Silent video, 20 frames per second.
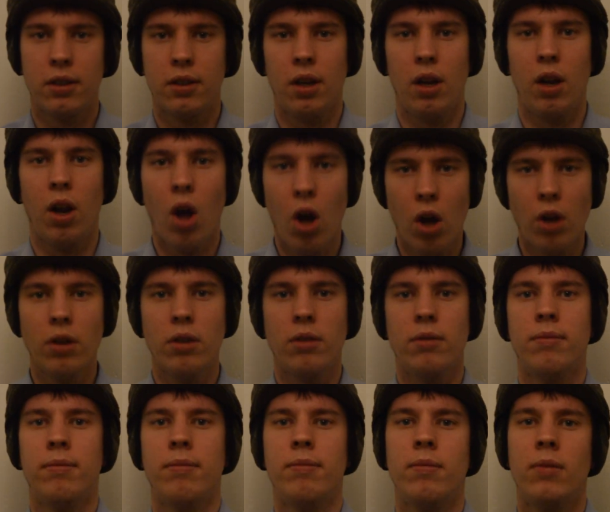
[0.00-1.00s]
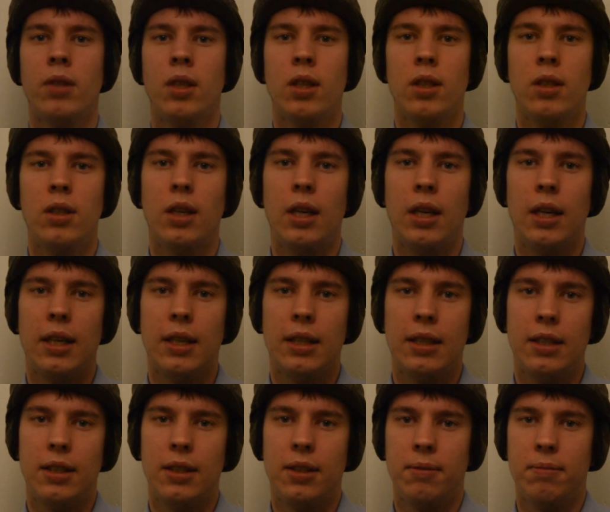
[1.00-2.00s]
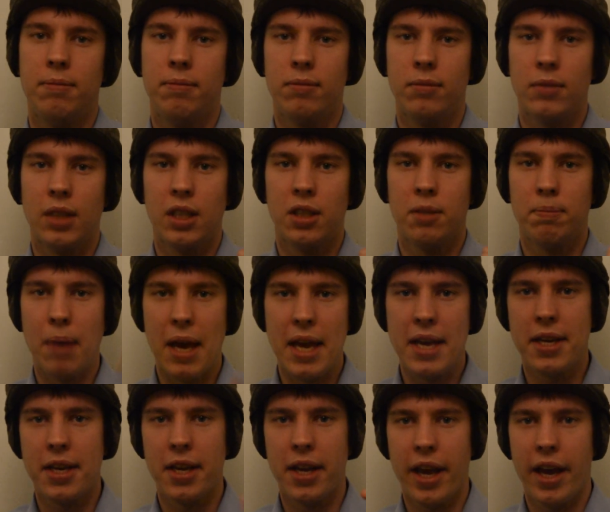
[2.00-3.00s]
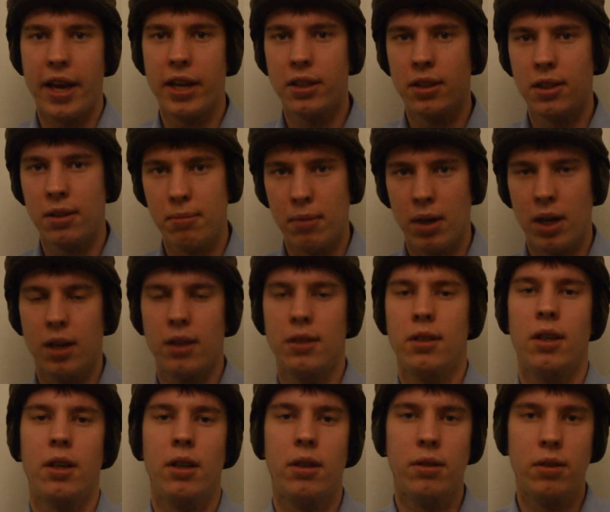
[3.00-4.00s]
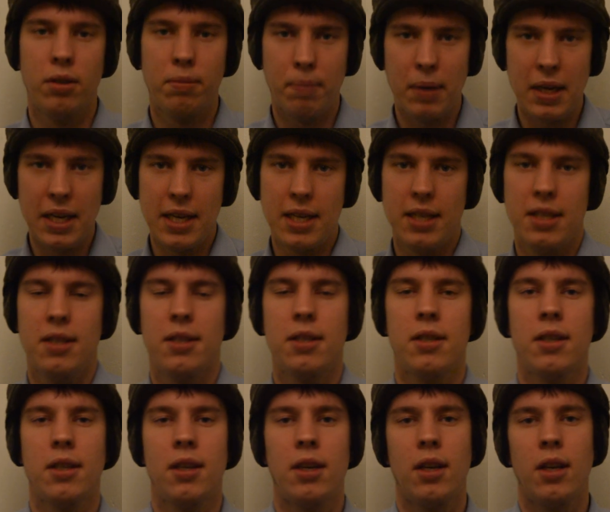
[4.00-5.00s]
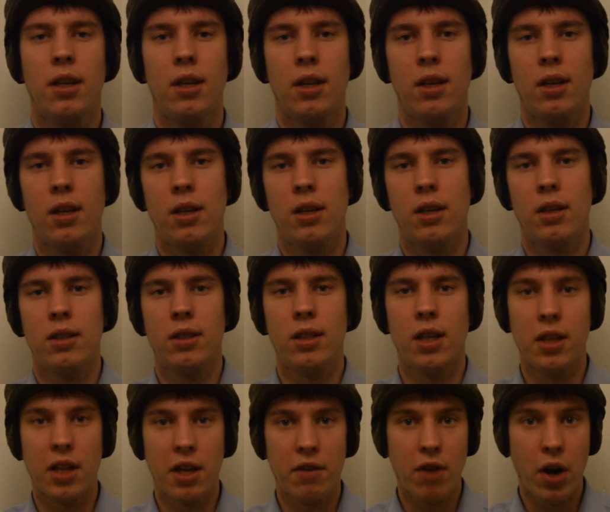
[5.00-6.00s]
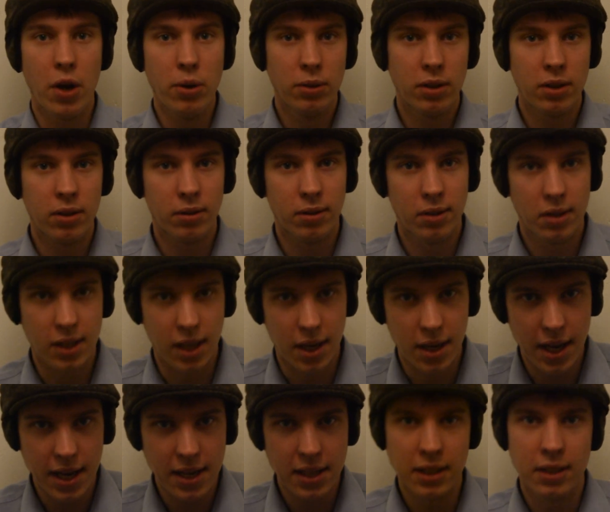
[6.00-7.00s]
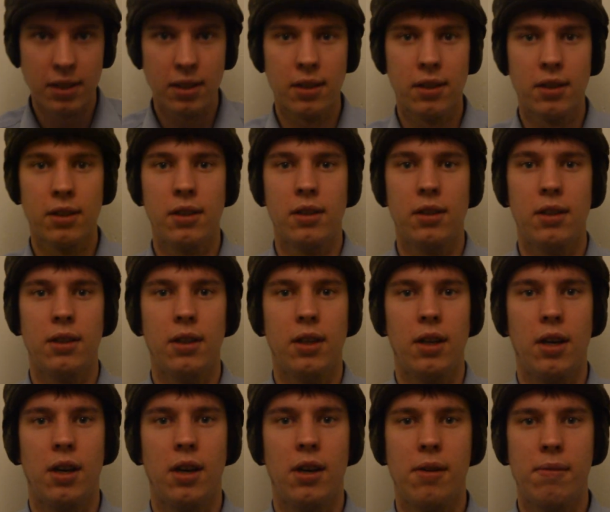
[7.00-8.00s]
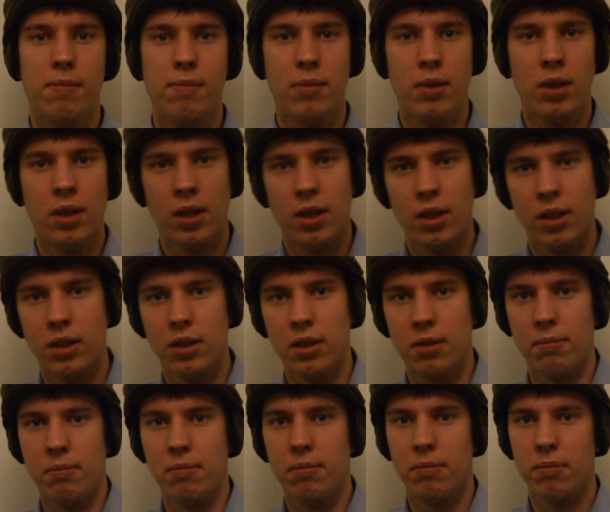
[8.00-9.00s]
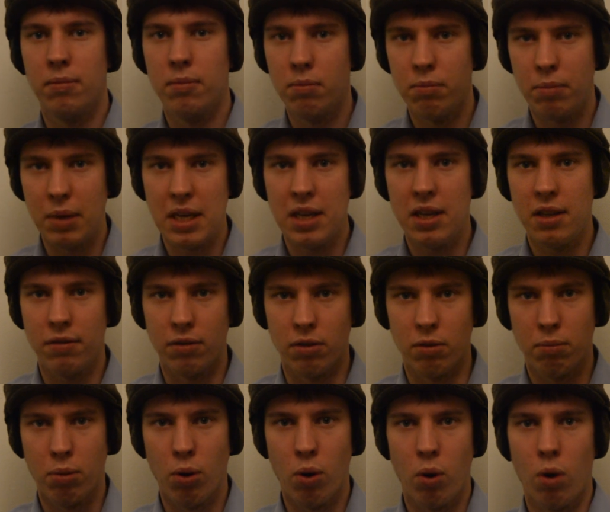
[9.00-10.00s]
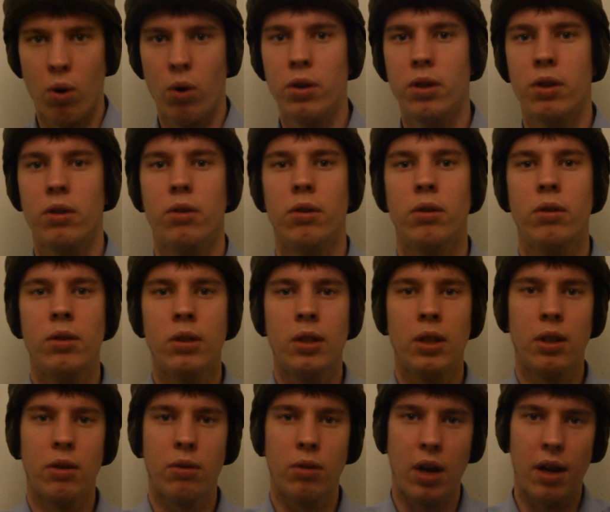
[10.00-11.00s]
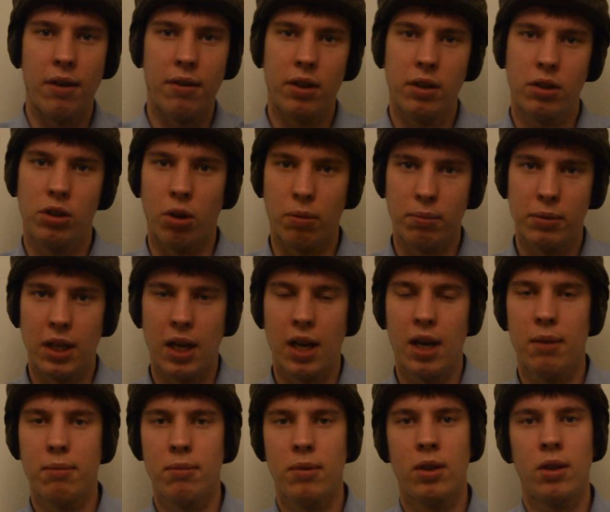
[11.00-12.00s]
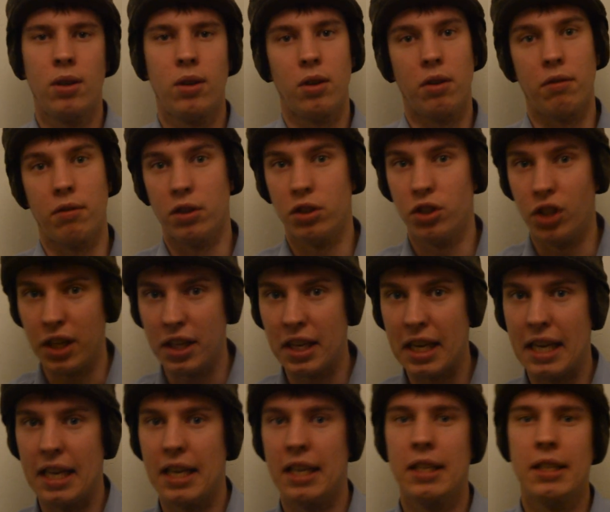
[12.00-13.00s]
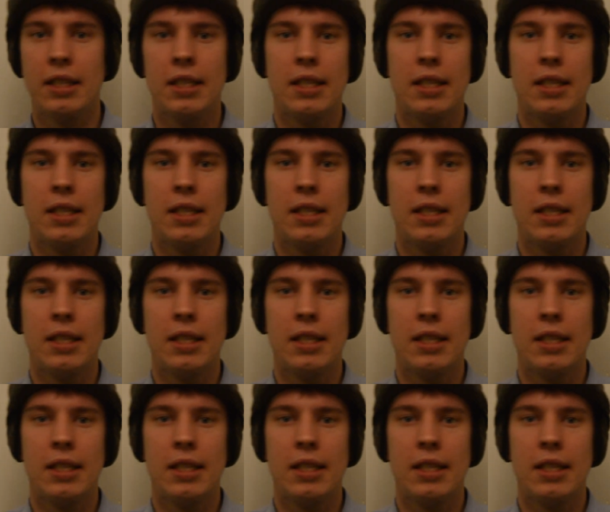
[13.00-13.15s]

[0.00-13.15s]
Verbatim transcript: a lot. That's bacon, eggs, tomatoes, beans. Sunday roast on Sundays. Some beef or pork or whatever, chopped up, even chicken.